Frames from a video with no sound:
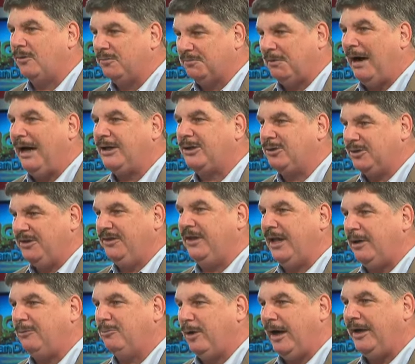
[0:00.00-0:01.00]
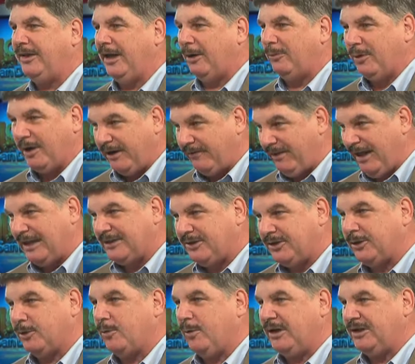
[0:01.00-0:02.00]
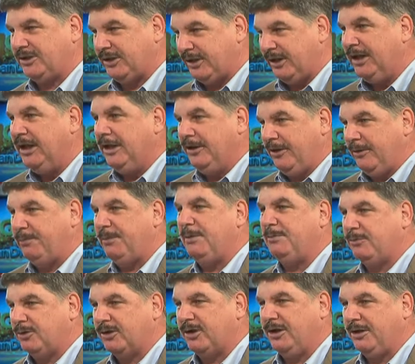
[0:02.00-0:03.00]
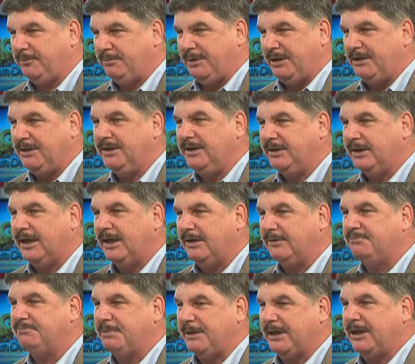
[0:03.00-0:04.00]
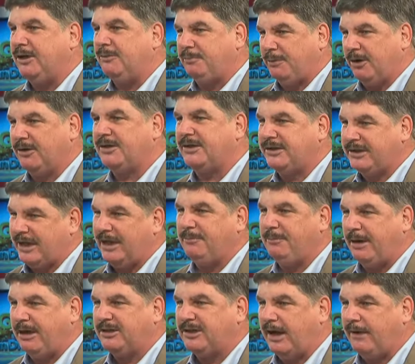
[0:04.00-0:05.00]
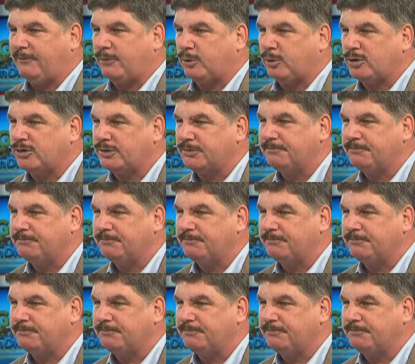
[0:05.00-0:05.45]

why couldn't they ride that wave? That's the question that people are going to be uh, picking apart these campaigns afterwards.